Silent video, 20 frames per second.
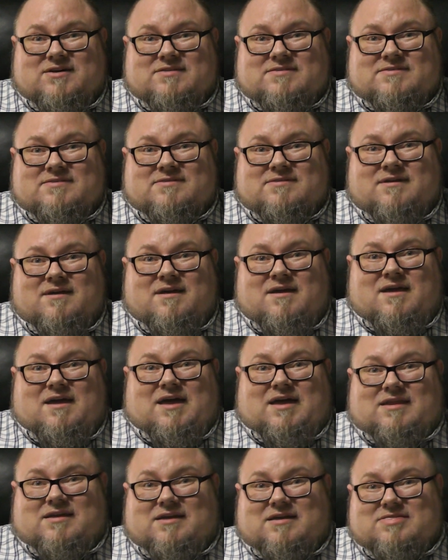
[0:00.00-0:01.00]
this,
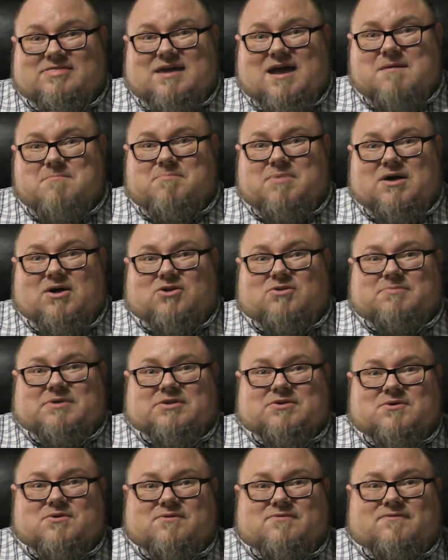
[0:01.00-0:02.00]
and hit that bell to be
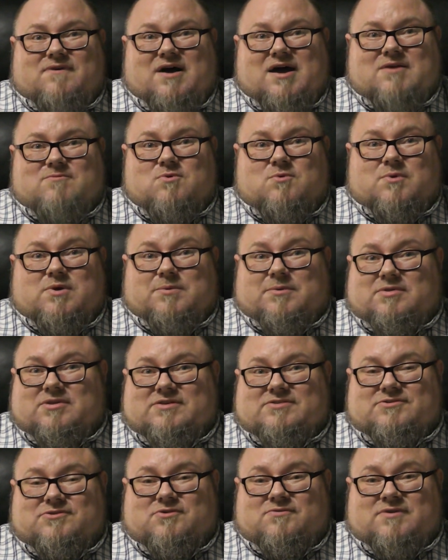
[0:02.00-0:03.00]
notified when we
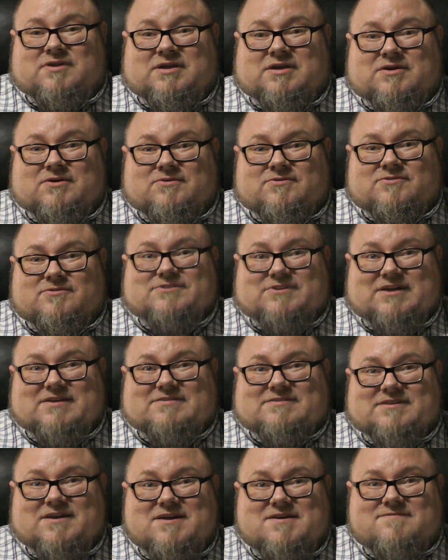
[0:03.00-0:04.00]
release new videos. Stay
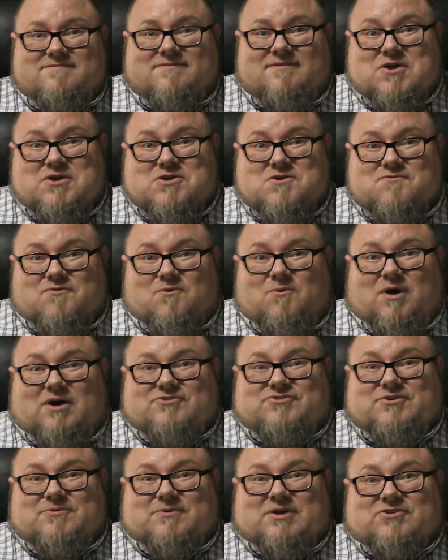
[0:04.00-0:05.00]
safe. Thank you for
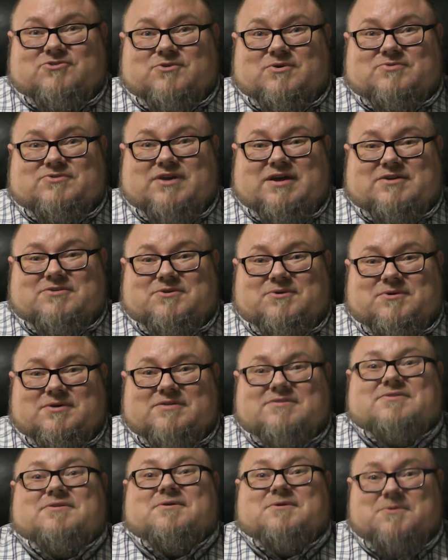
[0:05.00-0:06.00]
watching Retro Tech
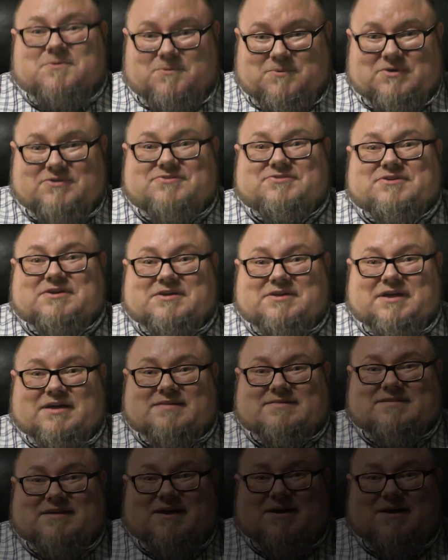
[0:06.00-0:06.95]
Toys. We'll see you next